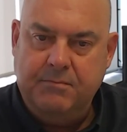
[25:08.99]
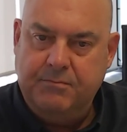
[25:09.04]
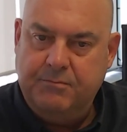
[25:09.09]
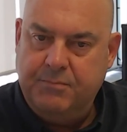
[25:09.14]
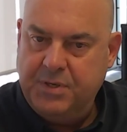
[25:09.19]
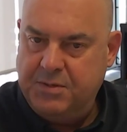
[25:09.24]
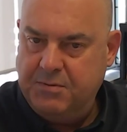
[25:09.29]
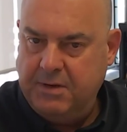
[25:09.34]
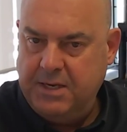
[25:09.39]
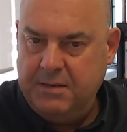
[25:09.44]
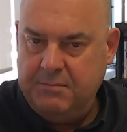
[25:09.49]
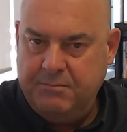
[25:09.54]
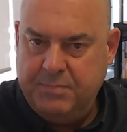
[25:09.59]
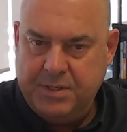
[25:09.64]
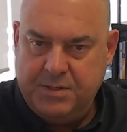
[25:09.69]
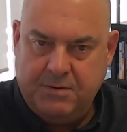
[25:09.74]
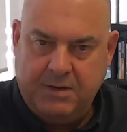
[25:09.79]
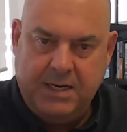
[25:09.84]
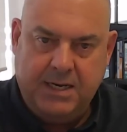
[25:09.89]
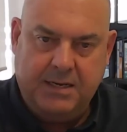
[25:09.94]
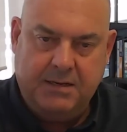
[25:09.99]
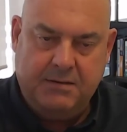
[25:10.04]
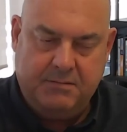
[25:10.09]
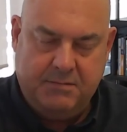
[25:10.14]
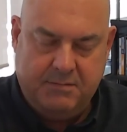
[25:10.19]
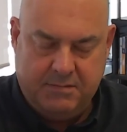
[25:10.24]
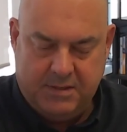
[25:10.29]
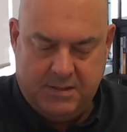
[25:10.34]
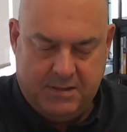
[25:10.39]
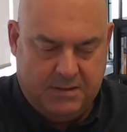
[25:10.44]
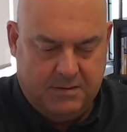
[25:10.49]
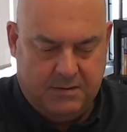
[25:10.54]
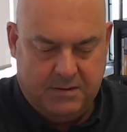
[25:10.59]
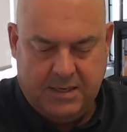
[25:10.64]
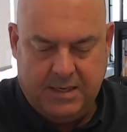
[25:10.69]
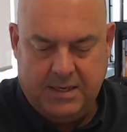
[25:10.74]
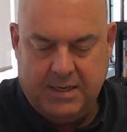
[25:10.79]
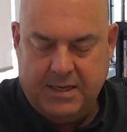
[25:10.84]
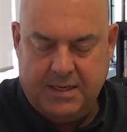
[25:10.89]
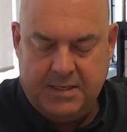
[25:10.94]
between
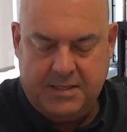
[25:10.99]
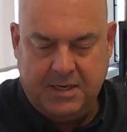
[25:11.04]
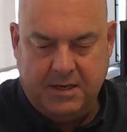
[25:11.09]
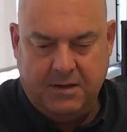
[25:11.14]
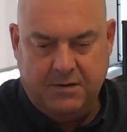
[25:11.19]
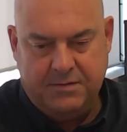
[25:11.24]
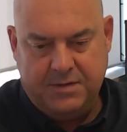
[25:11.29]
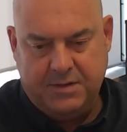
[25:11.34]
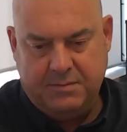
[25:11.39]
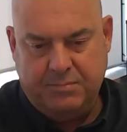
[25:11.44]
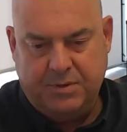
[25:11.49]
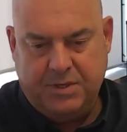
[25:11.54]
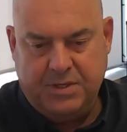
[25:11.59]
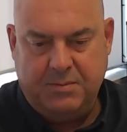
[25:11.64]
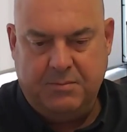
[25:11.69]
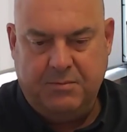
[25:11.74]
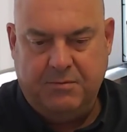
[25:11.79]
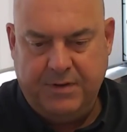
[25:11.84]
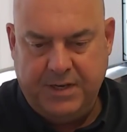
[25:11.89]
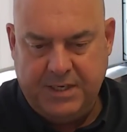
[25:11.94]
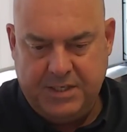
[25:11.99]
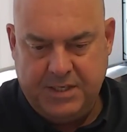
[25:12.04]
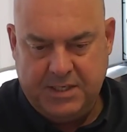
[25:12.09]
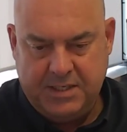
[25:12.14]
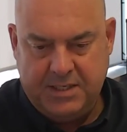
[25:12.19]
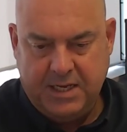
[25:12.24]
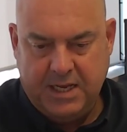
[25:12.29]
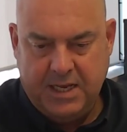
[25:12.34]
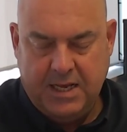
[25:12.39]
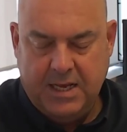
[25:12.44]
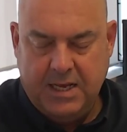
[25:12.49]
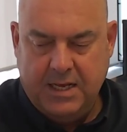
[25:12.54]
ourselves and possible ventures.